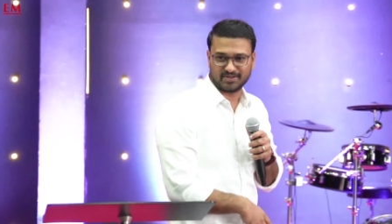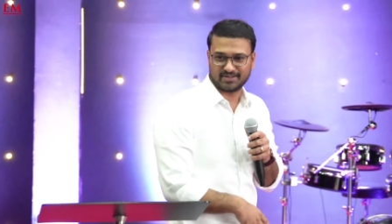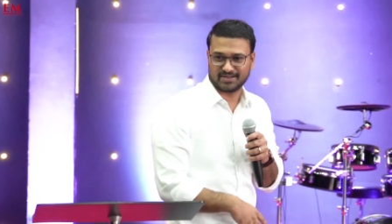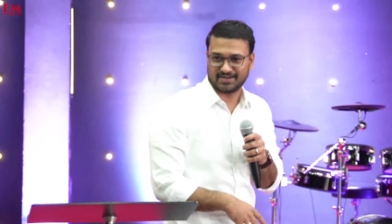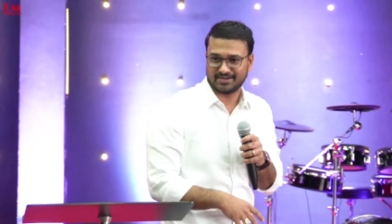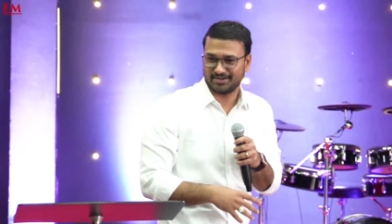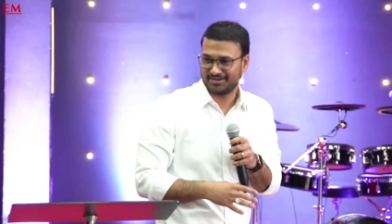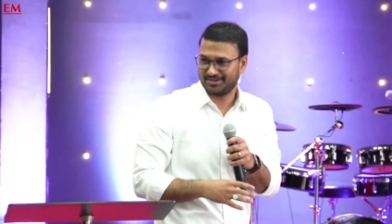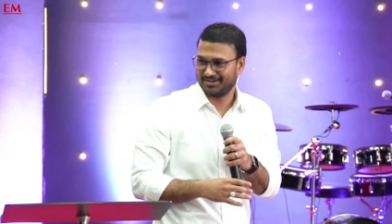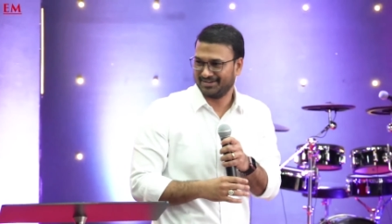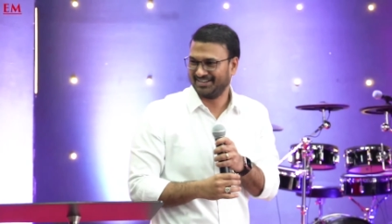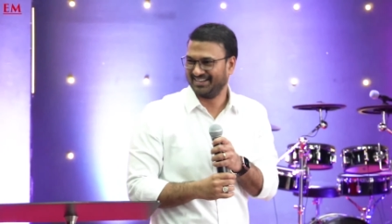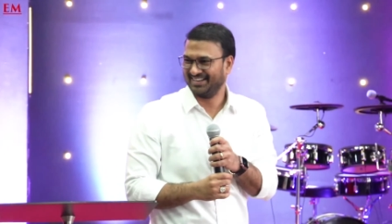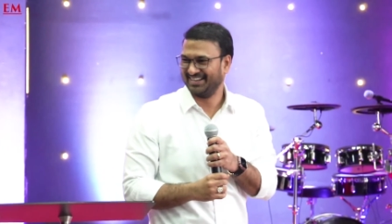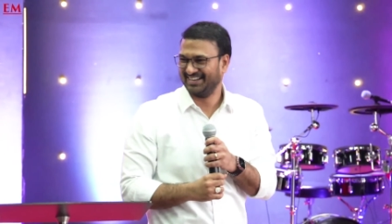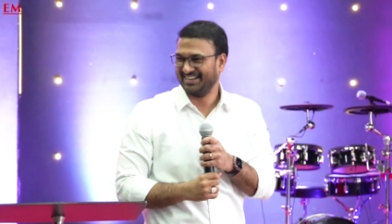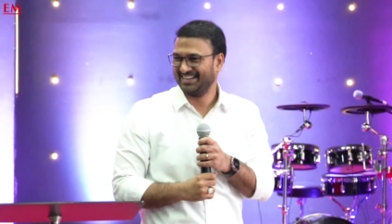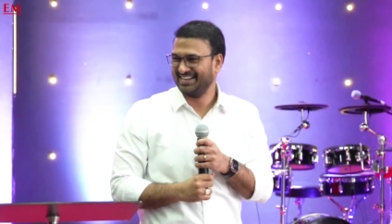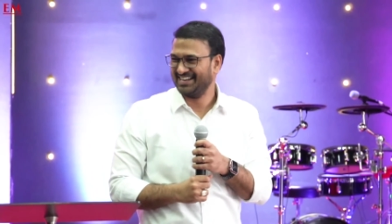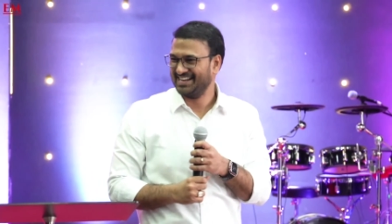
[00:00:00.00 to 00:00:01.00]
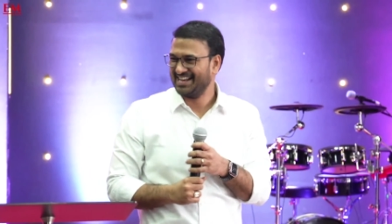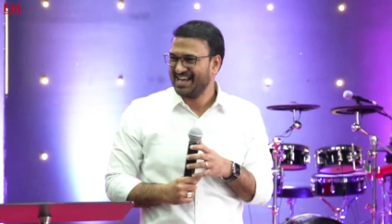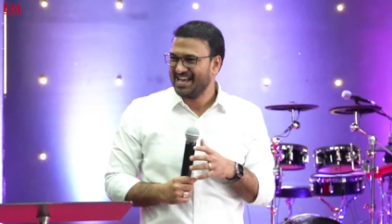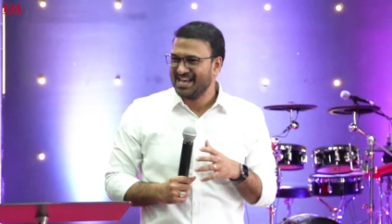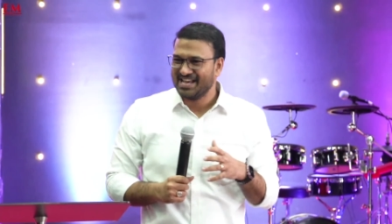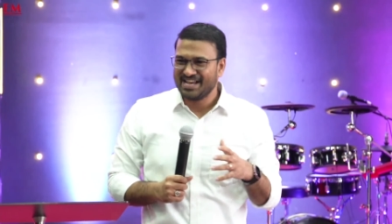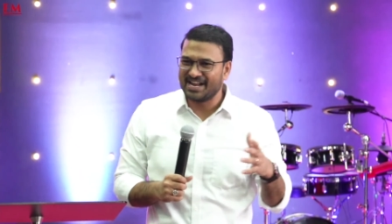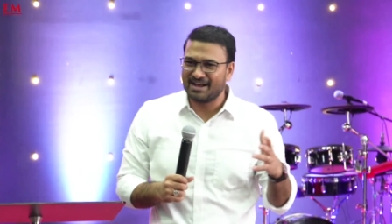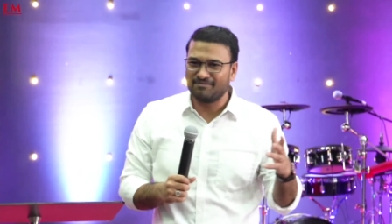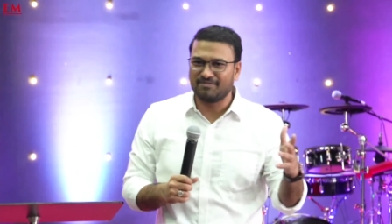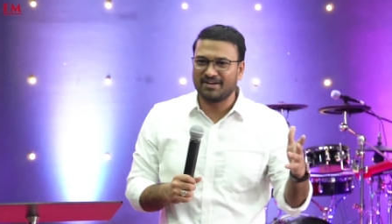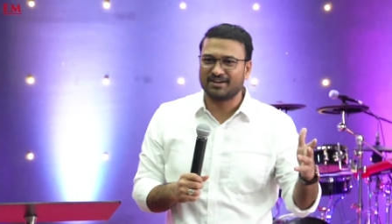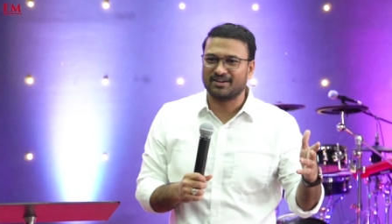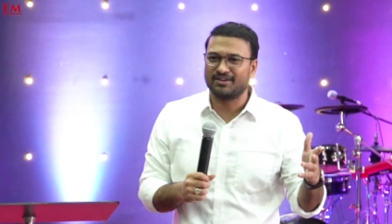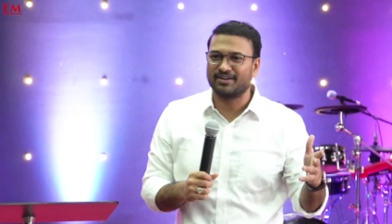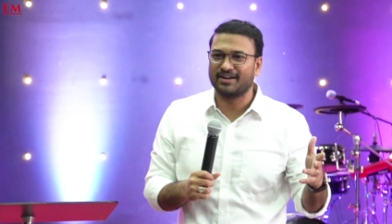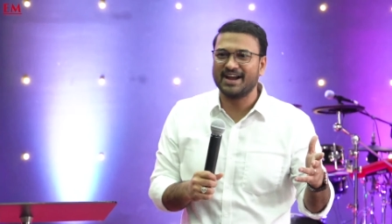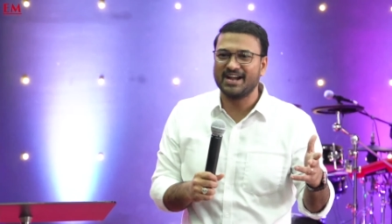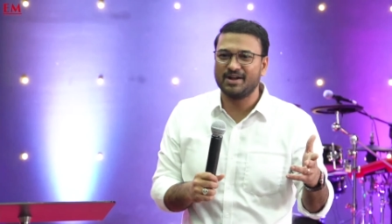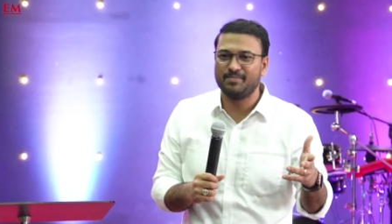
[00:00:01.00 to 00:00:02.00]
that? He never
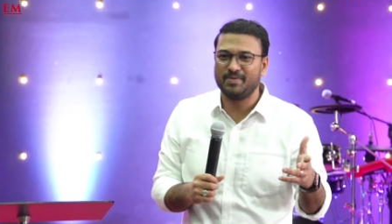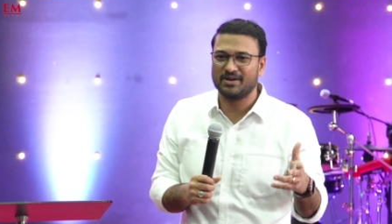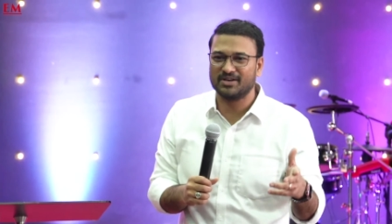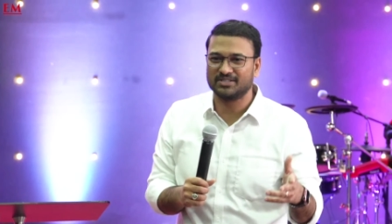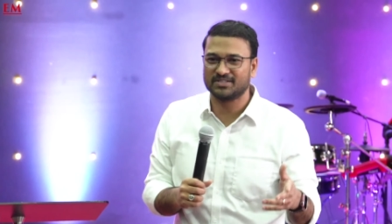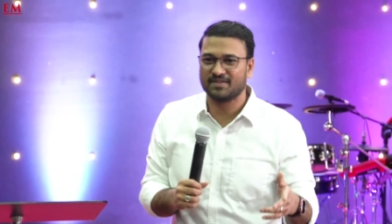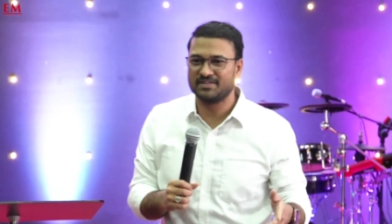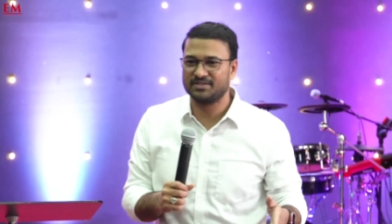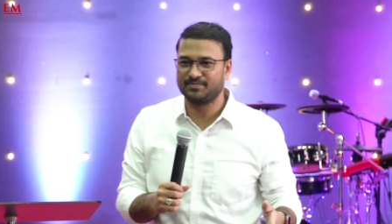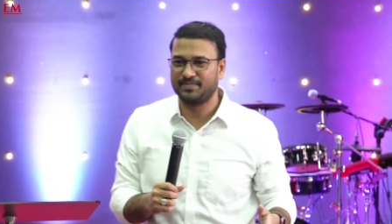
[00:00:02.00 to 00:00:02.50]
cried because of his